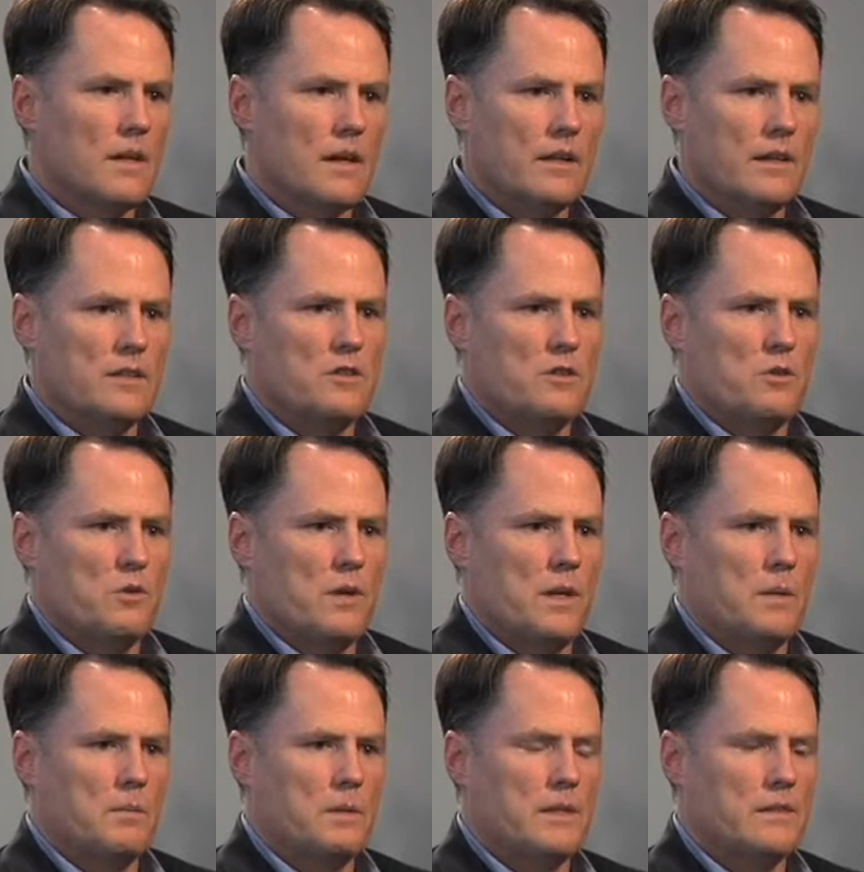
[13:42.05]
I think it's
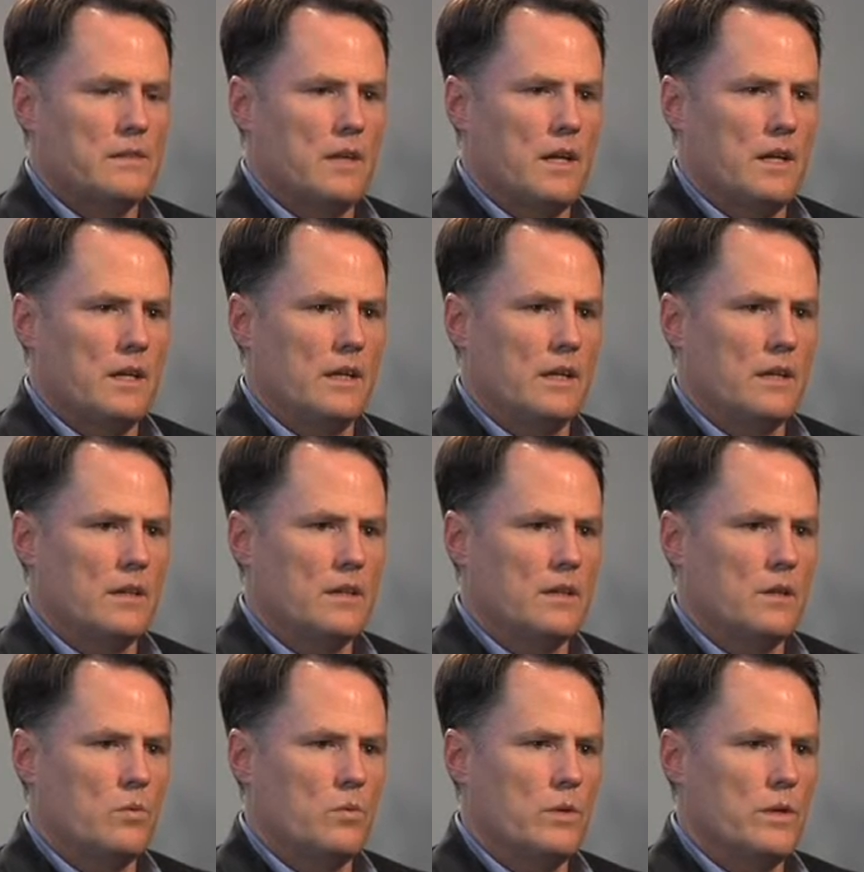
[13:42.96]
incredibly exciting. I
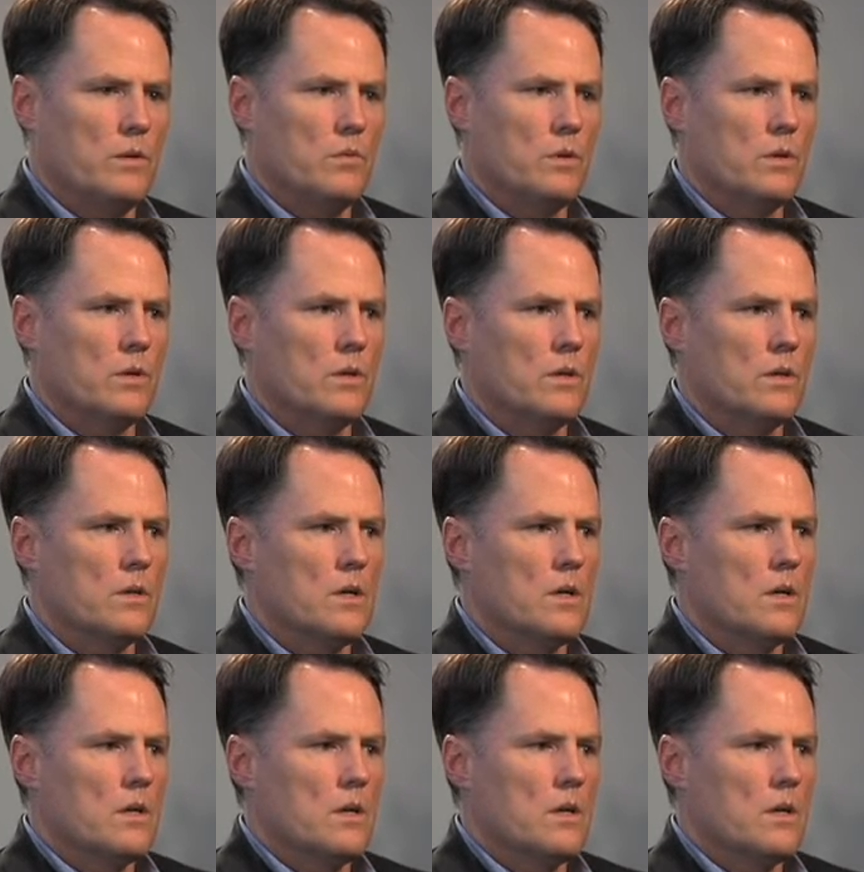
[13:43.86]
think we were